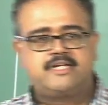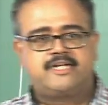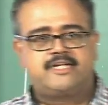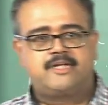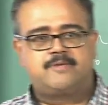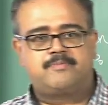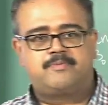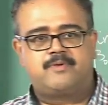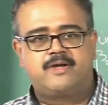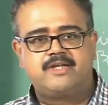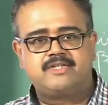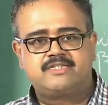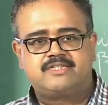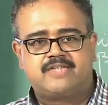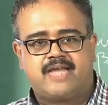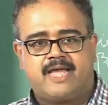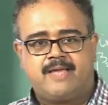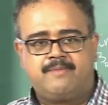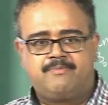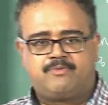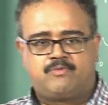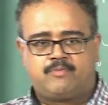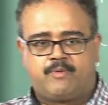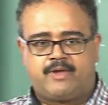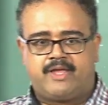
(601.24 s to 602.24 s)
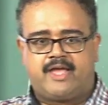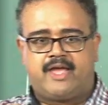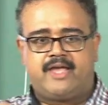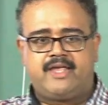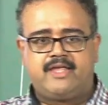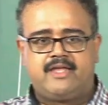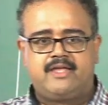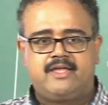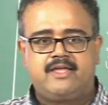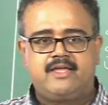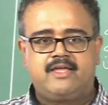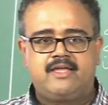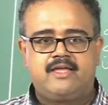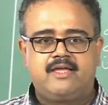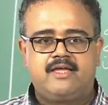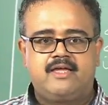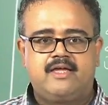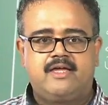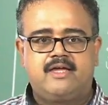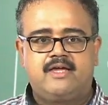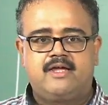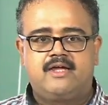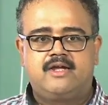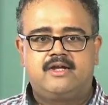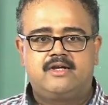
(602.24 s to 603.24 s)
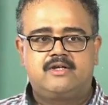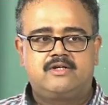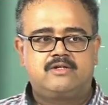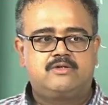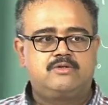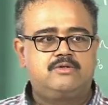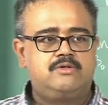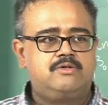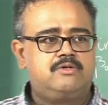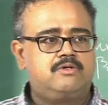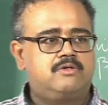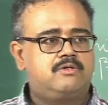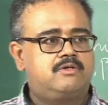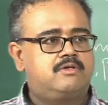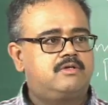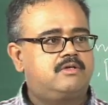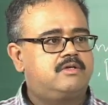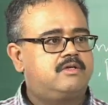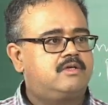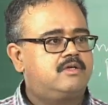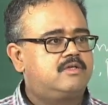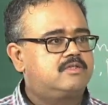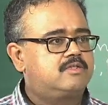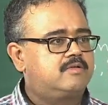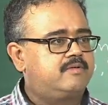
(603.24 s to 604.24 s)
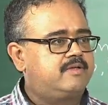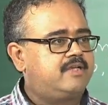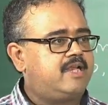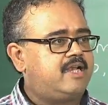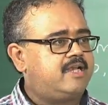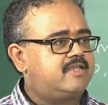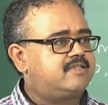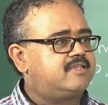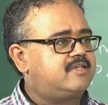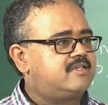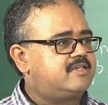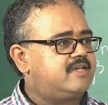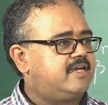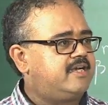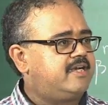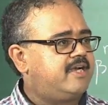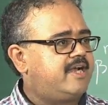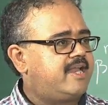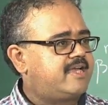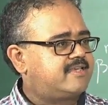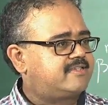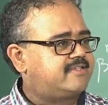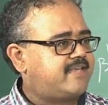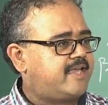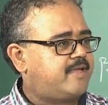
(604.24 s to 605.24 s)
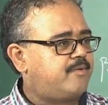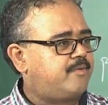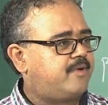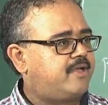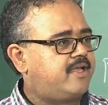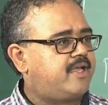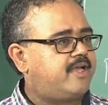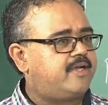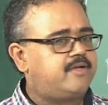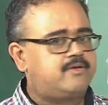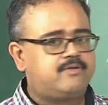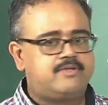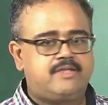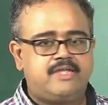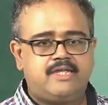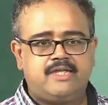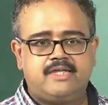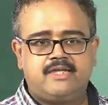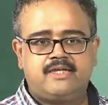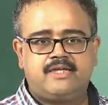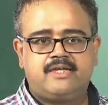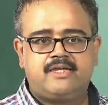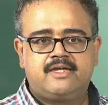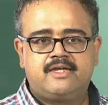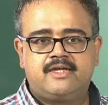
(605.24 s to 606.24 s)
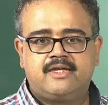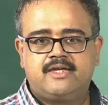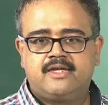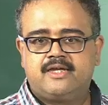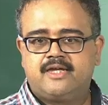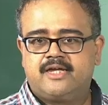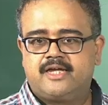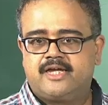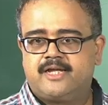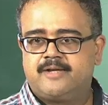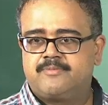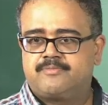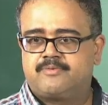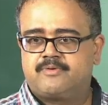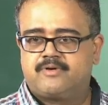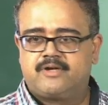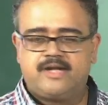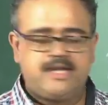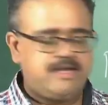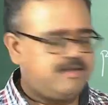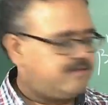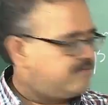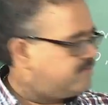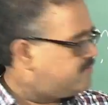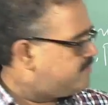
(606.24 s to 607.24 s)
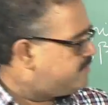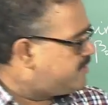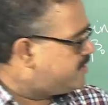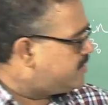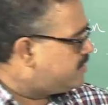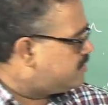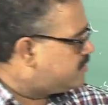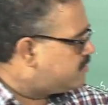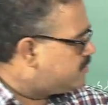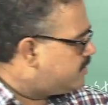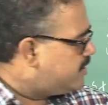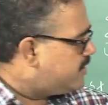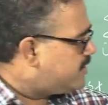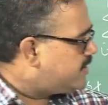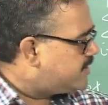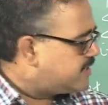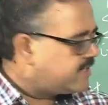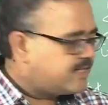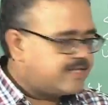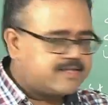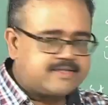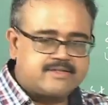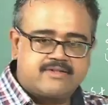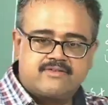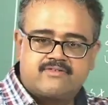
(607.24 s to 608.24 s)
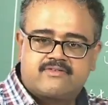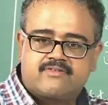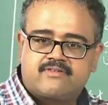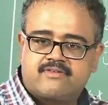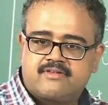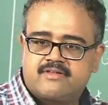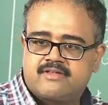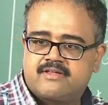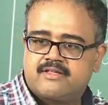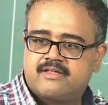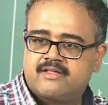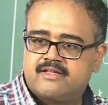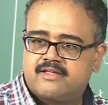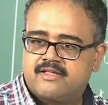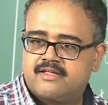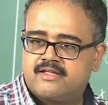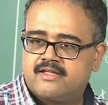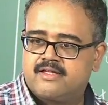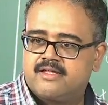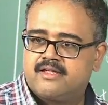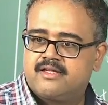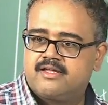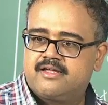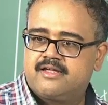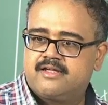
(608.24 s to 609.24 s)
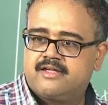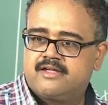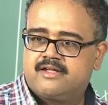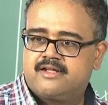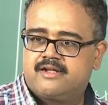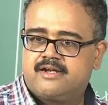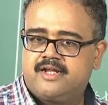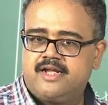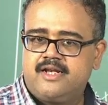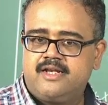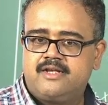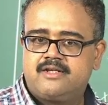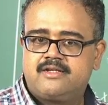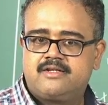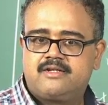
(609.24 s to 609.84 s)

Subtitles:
points times yi to, so we did essentially did xi yi to the input, right. So we did not do anything like this, right.